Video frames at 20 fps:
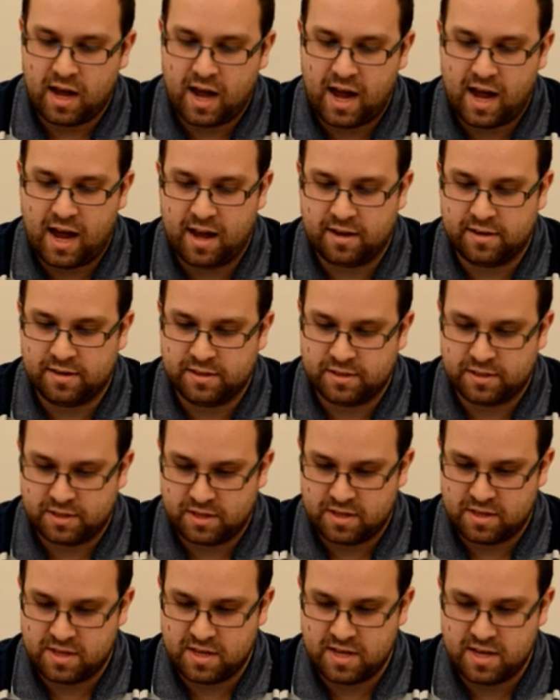And
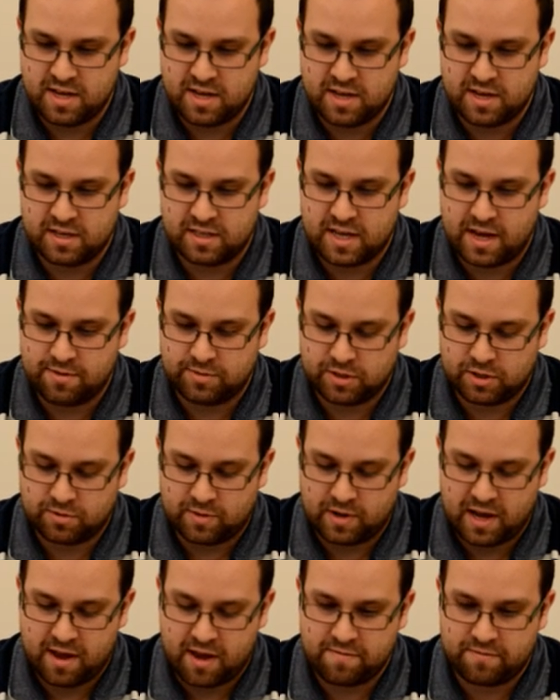the day was the
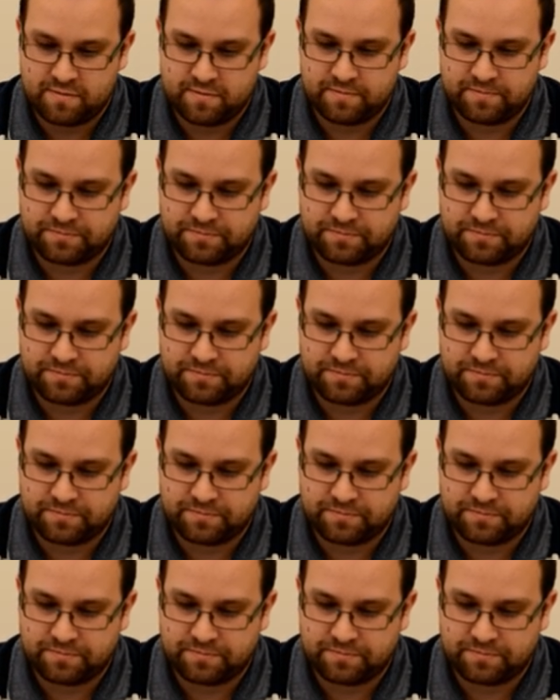28th.